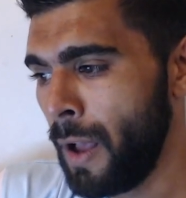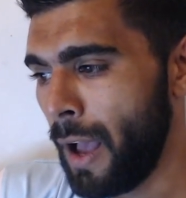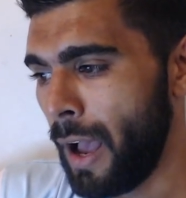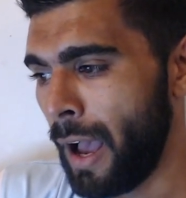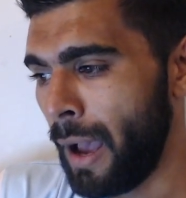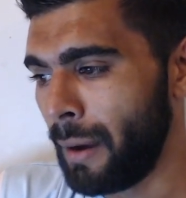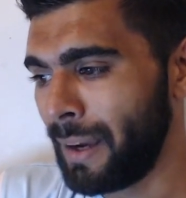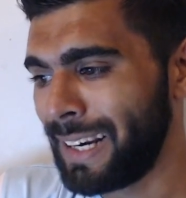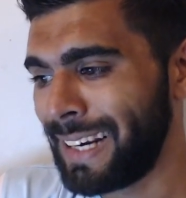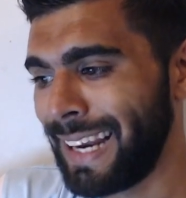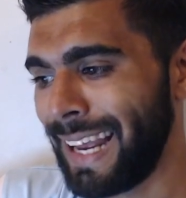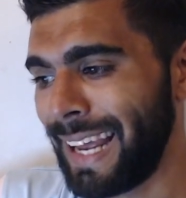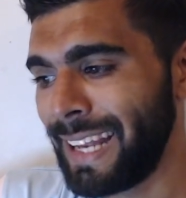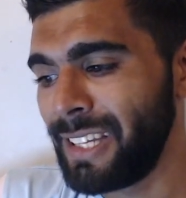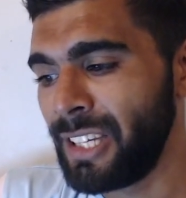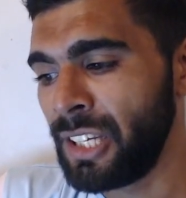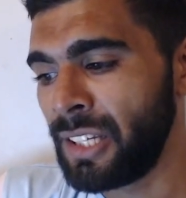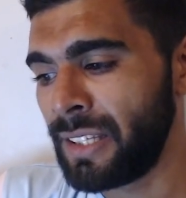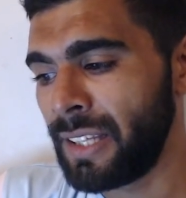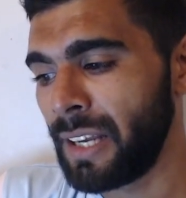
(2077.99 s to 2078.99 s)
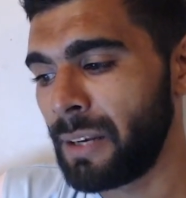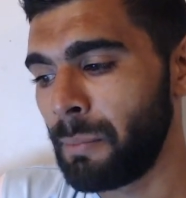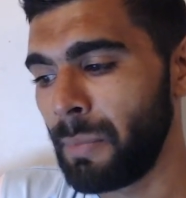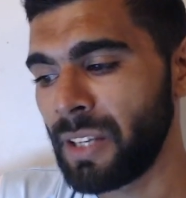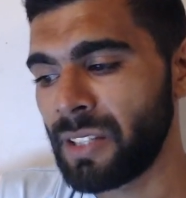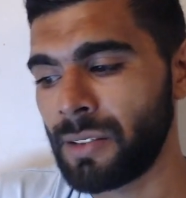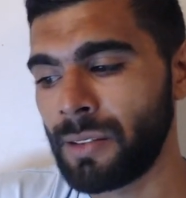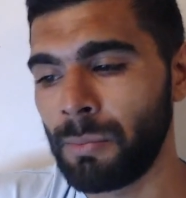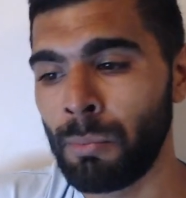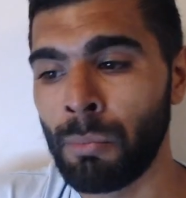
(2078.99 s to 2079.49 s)
Glenn, you did
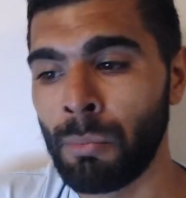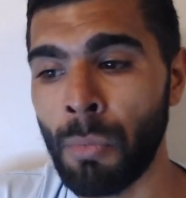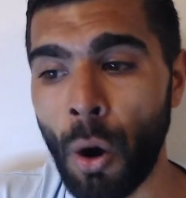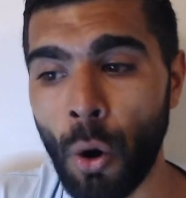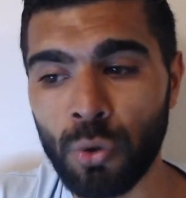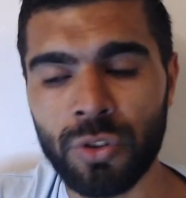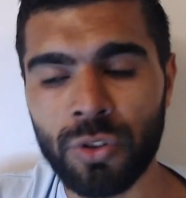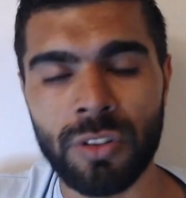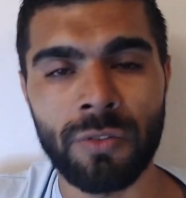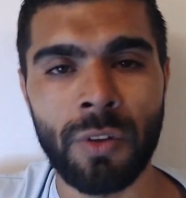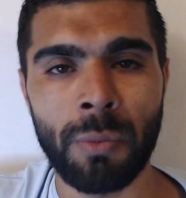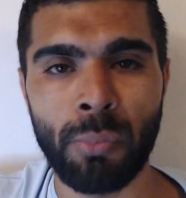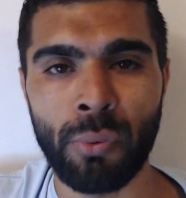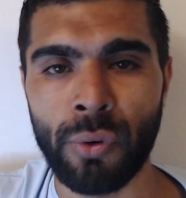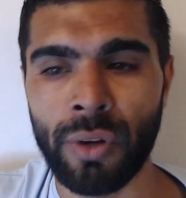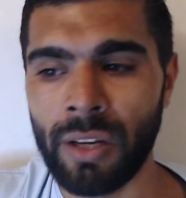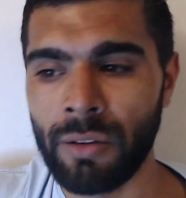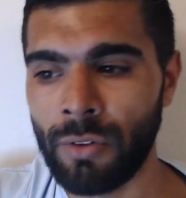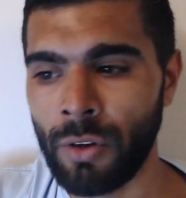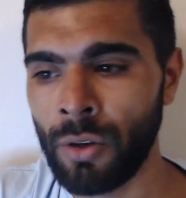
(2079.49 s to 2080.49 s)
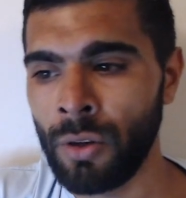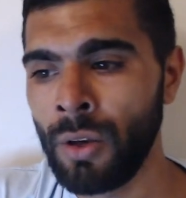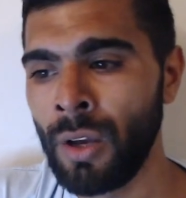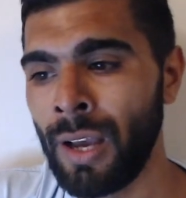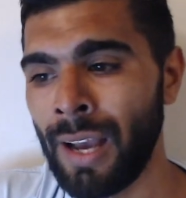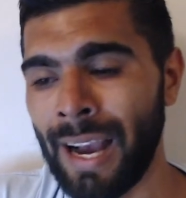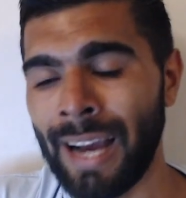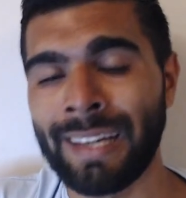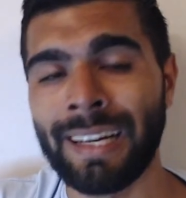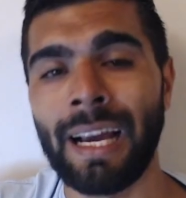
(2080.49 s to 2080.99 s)
miss most of the preview,
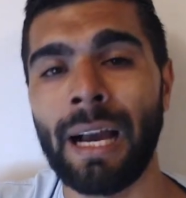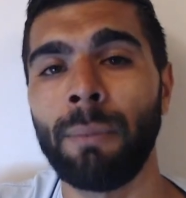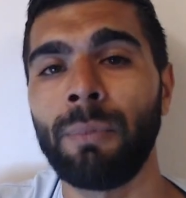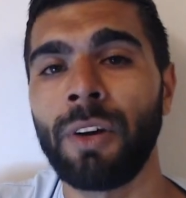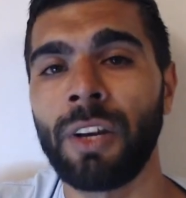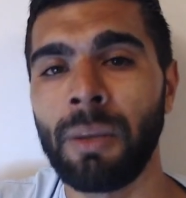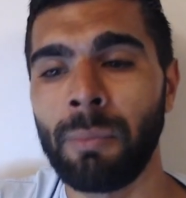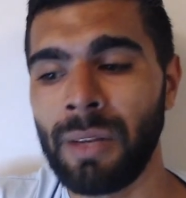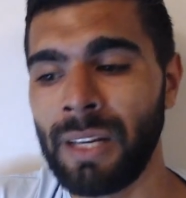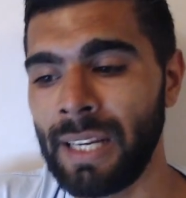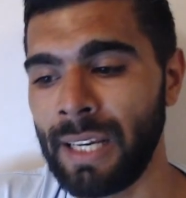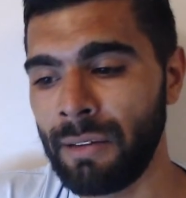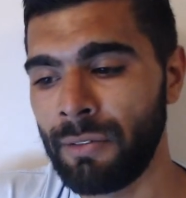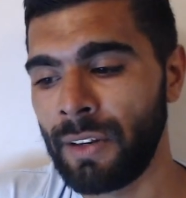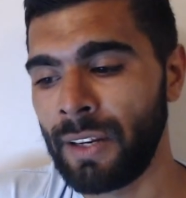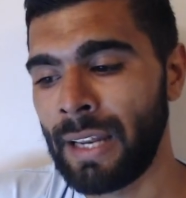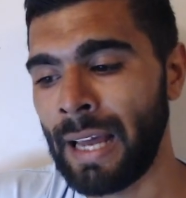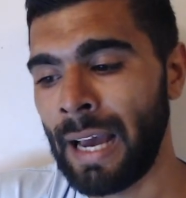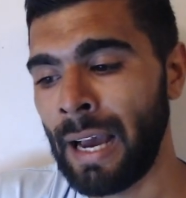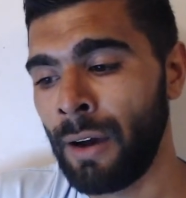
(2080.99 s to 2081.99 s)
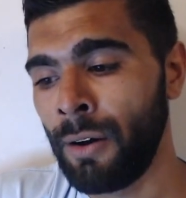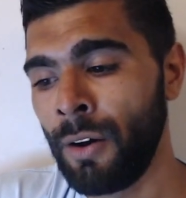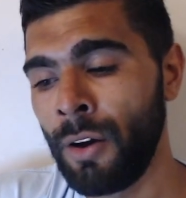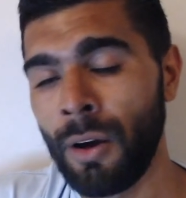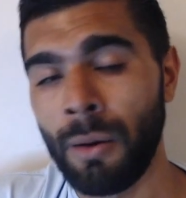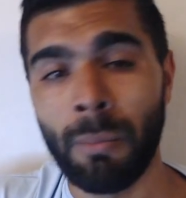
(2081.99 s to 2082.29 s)
and I am going to be leaving now.